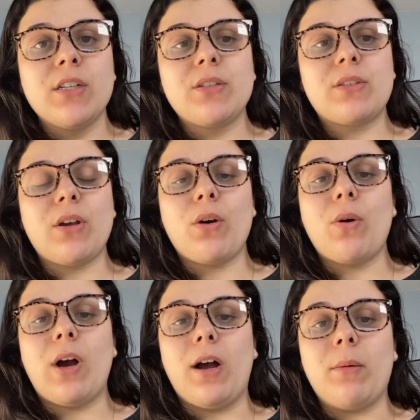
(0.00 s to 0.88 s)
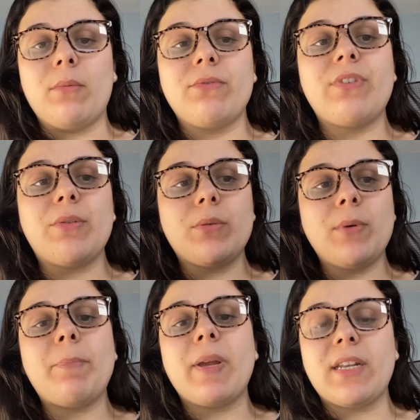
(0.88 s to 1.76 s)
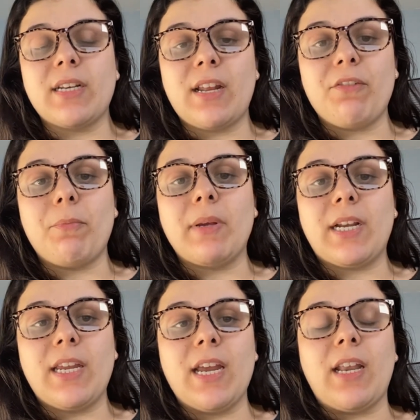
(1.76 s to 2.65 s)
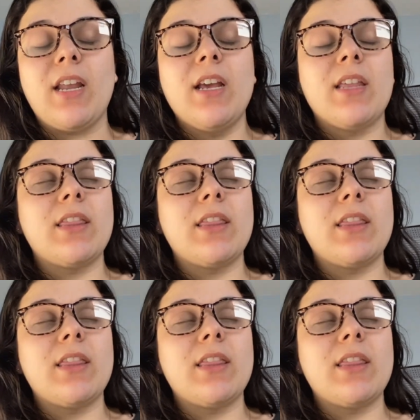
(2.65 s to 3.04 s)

So very repetitive, but again,